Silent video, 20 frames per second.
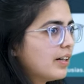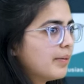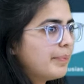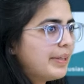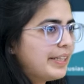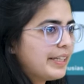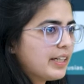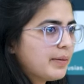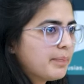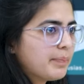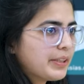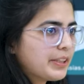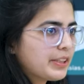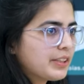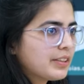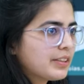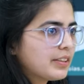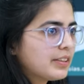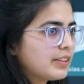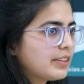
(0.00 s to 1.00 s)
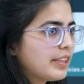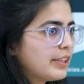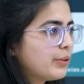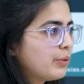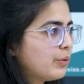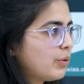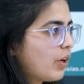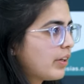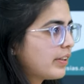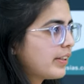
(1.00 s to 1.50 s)
media persons, they
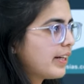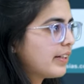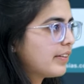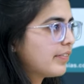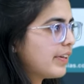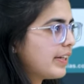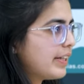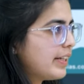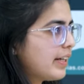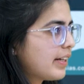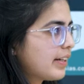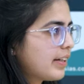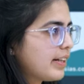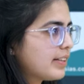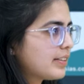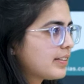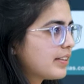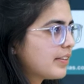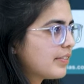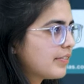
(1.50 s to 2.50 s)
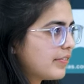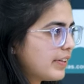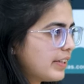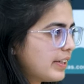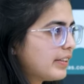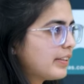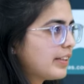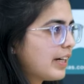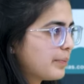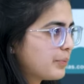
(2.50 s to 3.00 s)
do not get very aggressive when
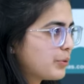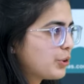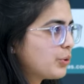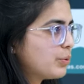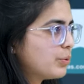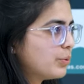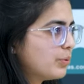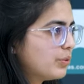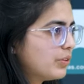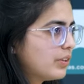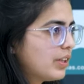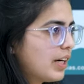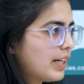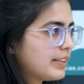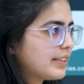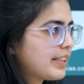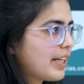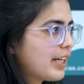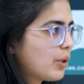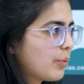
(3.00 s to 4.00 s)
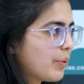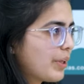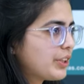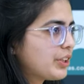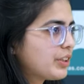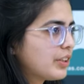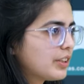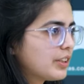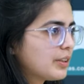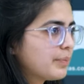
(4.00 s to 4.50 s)
it comes to asking
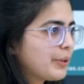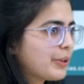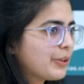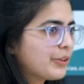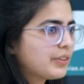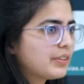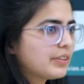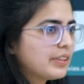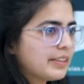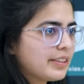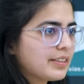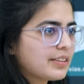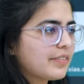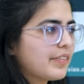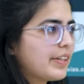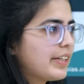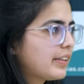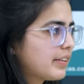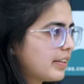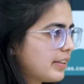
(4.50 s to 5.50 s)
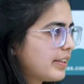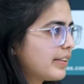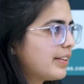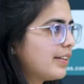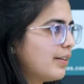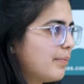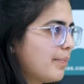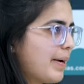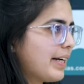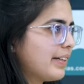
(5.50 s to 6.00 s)
questions because it is a very
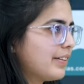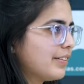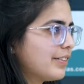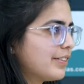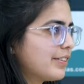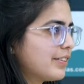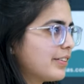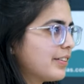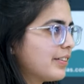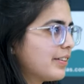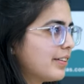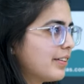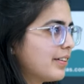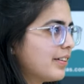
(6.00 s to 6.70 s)
critical matter, sir.